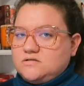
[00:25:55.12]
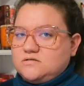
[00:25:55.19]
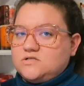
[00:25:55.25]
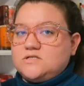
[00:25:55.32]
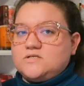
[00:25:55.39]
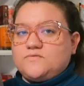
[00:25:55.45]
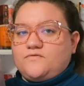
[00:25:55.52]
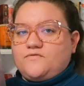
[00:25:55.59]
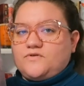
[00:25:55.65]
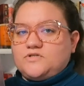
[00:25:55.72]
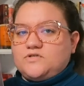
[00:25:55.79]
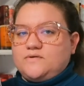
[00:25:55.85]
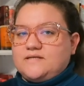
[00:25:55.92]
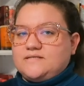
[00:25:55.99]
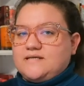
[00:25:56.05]
She's referred
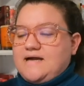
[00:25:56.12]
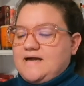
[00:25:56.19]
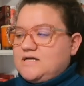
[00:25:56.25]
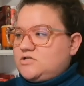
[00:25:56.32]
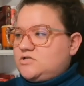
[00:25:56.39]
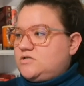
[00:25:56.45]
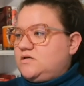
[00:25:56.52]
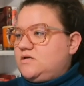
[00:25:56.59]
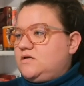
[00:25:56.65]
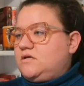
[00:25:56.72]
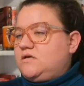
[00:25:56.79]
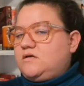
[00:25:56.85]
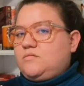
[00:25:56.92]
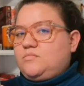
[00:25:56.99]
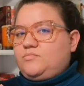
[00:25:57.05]
to as Ash
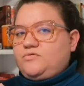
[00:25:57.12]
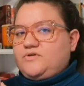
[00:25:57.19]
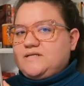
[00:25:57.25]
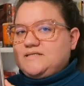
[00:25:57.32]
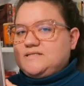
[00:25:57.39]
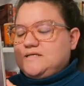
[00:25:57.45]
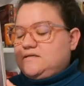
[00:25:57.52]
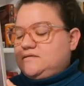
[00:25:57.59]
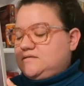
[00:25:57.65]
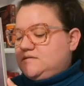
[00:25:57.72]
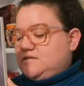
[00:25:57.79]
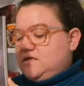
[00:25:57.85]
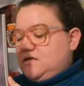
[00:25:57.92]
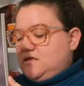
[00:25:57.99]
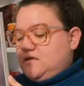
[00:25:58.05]

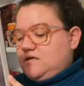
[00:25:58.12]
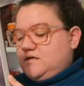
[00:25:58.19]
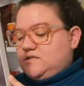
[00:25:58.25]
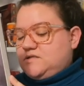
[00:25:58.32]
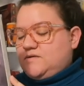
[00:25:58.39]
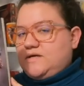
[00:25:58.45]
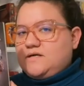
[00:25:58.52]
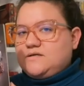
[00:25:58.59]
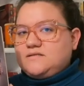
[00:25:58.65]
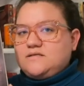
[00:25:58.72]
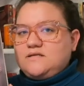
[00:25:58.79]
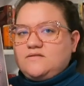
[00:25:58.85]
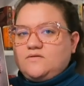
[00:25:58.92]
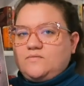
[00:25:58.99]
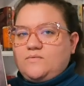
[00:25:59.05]
Princess. So here's
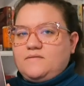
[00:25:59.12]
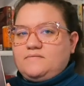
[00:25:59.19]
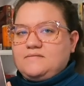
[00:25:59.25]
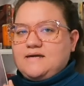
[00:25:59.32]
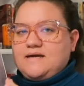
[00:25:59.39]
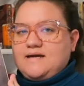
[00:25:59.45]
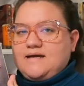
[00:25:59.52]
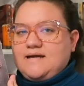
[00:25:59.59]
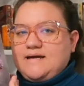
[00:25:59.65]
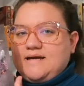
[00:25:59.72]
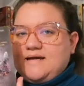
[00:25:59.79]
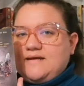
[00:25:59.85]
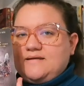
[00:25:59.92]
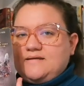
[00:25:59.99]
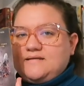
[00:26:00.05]
another one that I
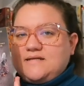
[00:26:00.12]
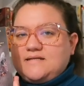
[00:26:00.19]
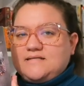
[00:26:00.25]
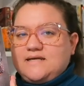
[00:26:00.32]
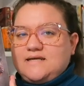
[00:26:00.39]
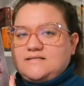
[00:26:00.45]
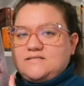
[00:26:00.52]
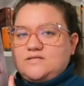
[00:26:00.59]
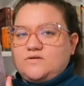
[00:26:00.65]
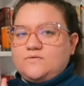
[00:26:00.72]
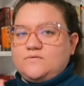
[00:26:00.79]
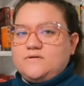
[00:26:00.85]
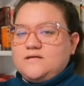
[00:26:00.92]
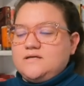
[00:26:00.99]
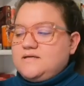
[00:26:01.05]
need to get
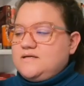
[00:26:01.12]
to.